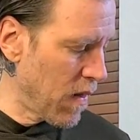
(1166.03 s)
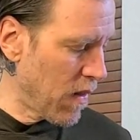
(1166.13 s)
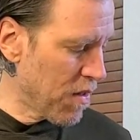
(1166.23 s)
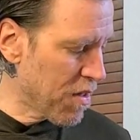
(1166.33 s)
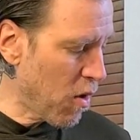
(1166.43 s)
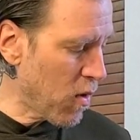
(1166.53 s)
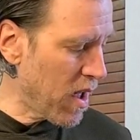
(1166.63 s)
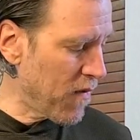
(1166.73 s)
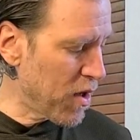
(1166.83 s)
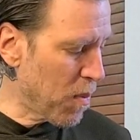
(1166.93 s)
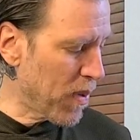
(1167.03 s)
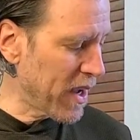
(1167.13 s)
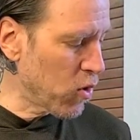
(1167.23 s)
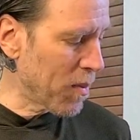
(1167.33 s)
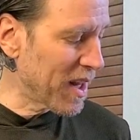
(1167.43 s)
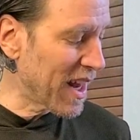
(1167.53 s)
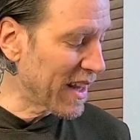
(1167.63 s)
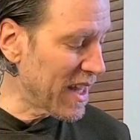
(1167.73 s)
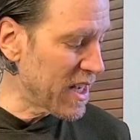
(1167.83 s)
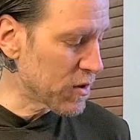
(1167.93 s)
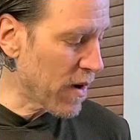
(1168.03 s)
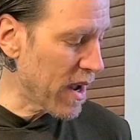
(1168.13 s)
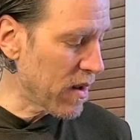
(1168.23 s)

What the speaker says: So if you're playing normally like this, right?